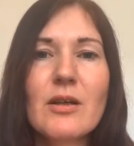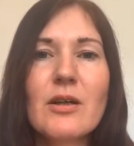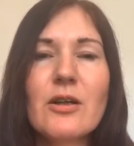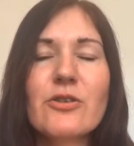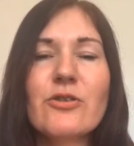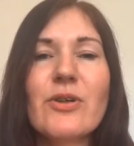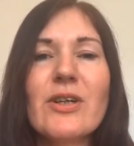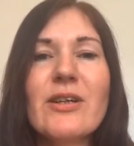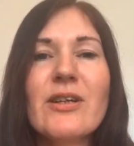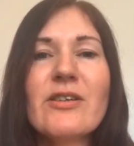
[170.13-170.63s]

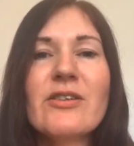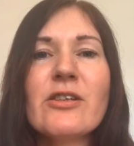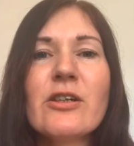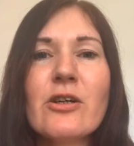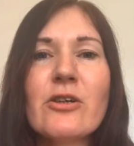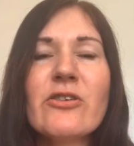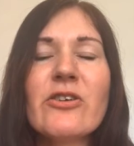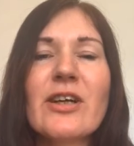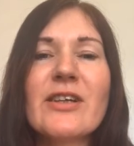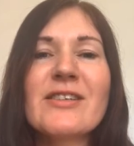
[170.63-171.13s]
So in this
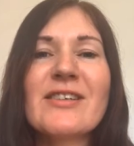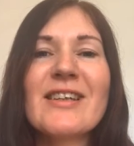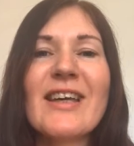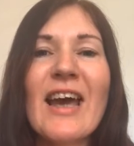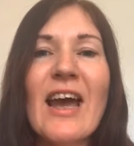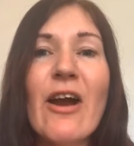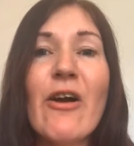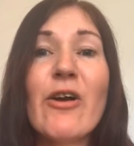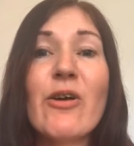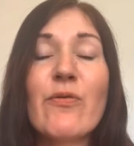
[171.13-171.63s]
context,
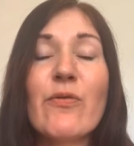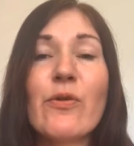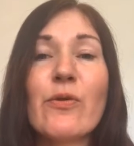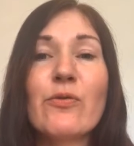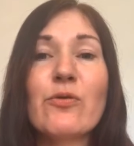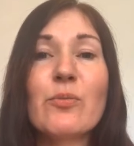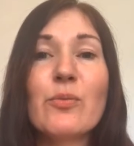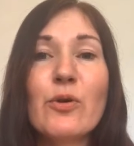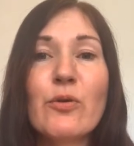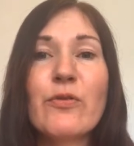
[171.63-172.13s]
care
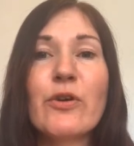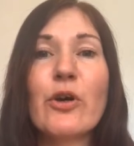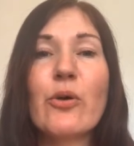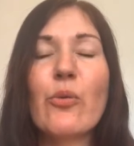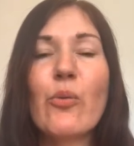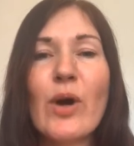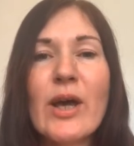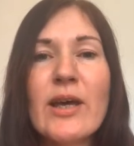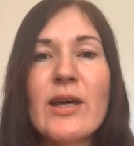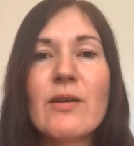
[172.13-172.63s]
involves moving
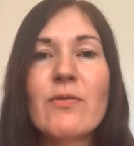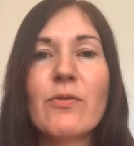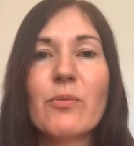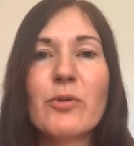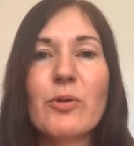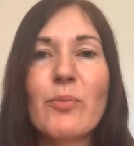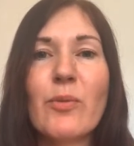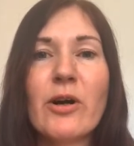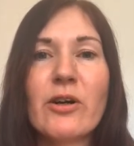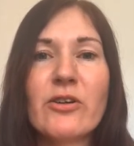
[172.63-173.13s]
away
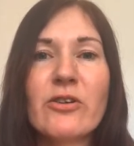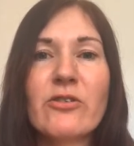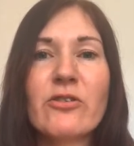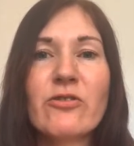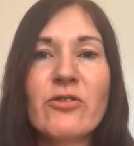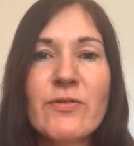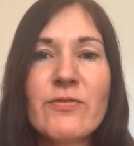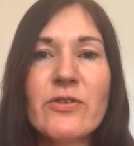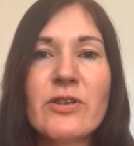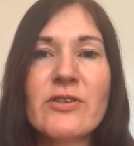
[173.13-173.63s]
from the
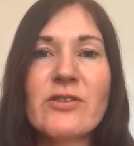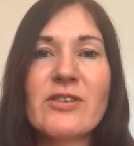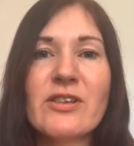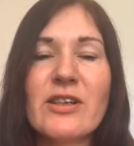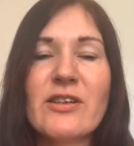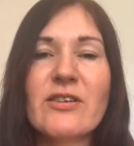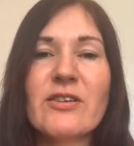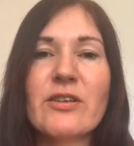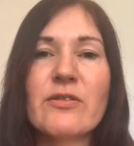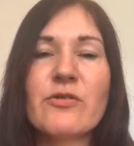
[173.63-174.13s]
market-driven
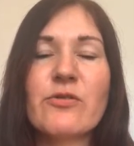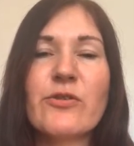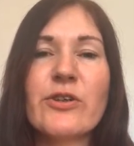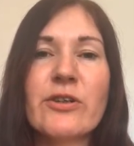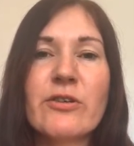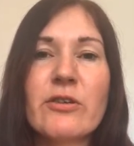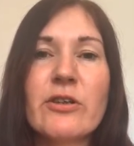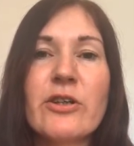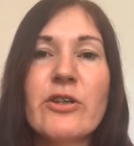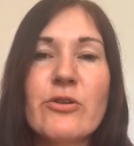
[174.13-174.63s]
incentives
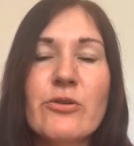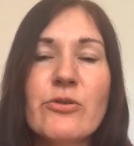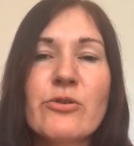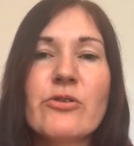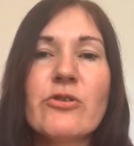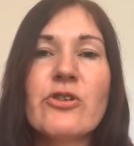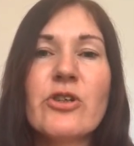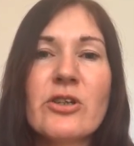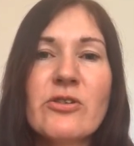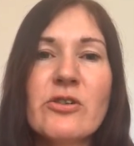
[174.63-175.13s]
frequently
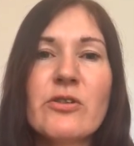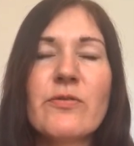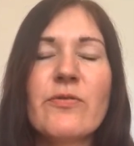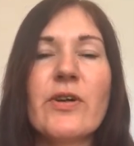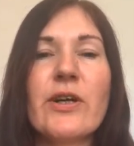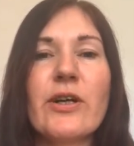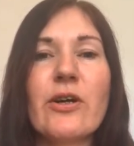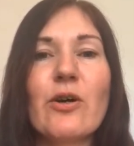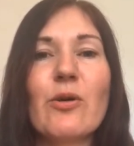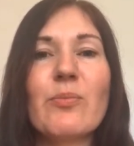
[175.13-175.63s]
used to
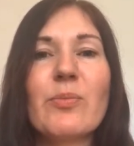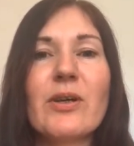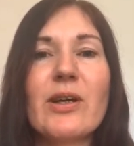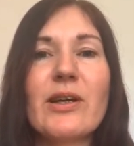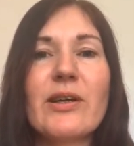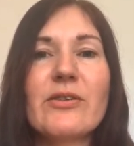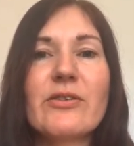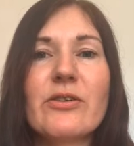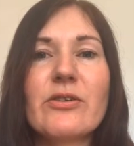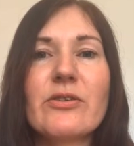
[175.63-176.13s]
justify open
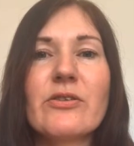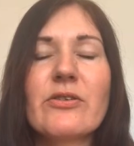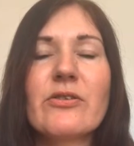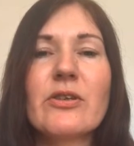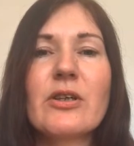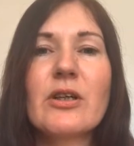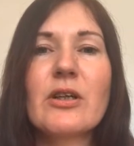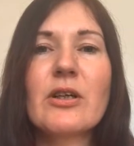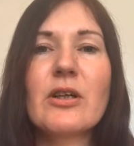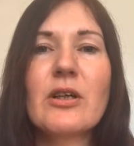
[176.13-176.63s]

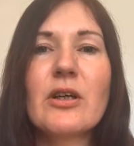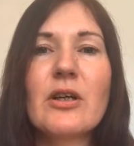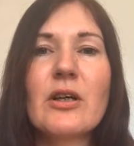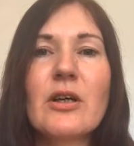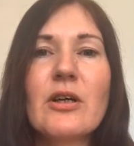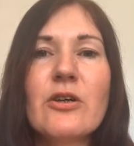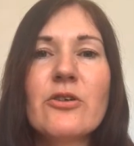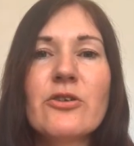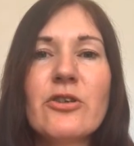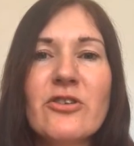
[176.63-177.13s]
access,
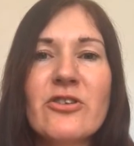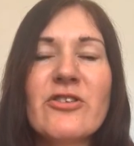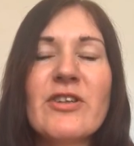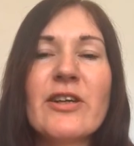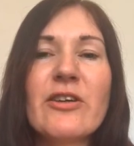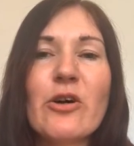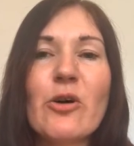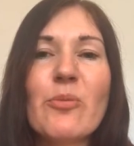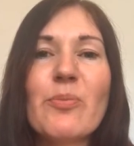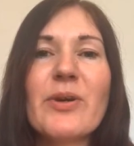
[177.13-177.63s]
such as
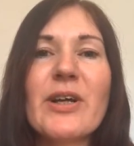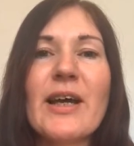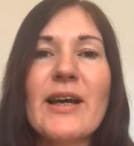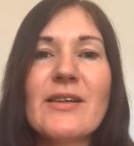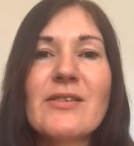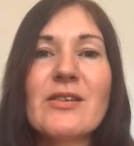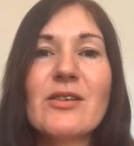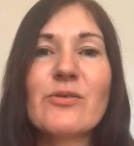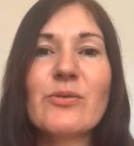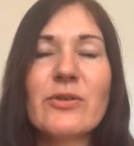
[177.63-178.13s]
that open
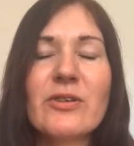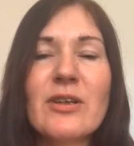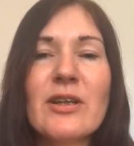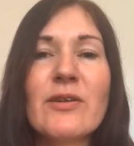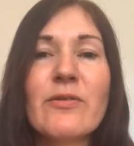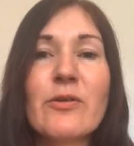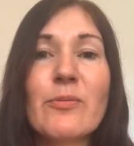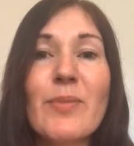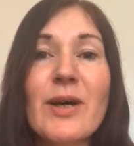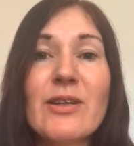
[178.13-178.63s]
access will
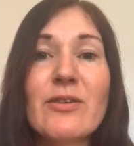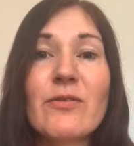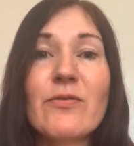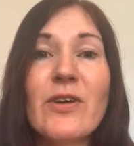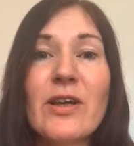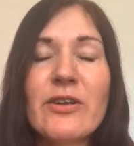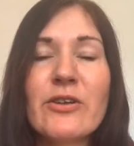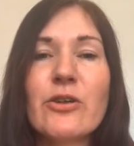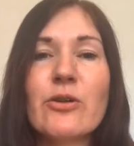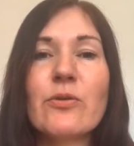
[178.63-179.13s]
deliver better
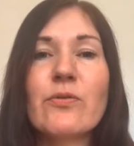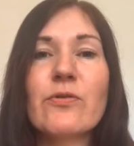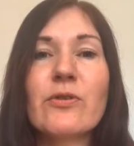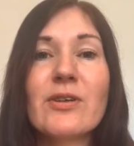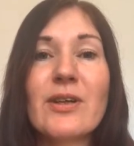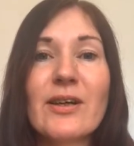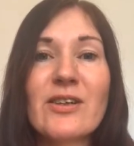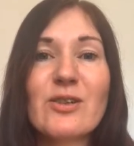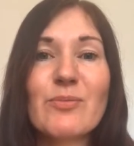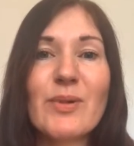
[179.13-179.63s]
value for
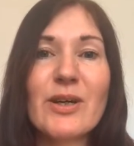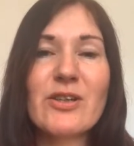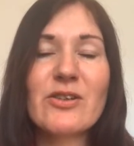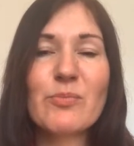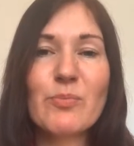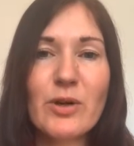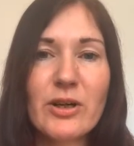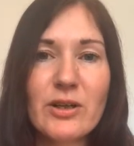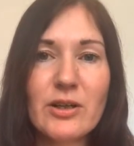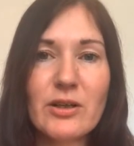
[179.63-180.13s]
taxpayers'
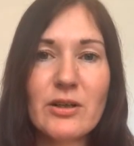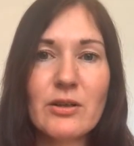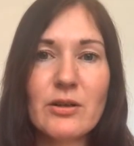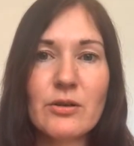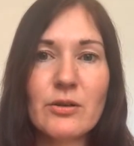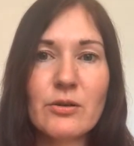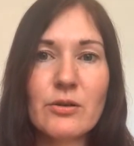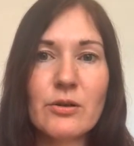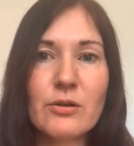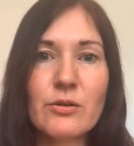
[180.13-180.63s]
money
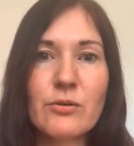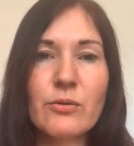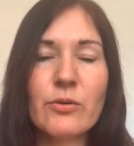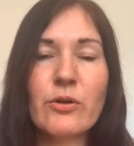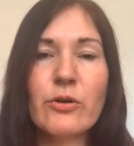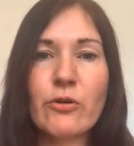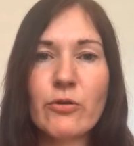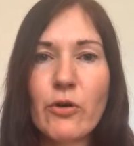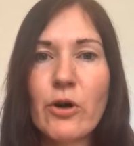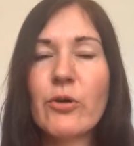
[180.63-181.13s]
or
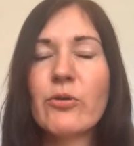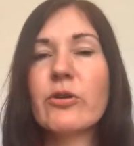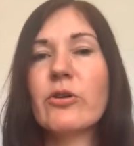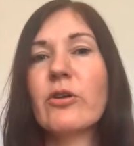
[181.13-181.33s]
will grow the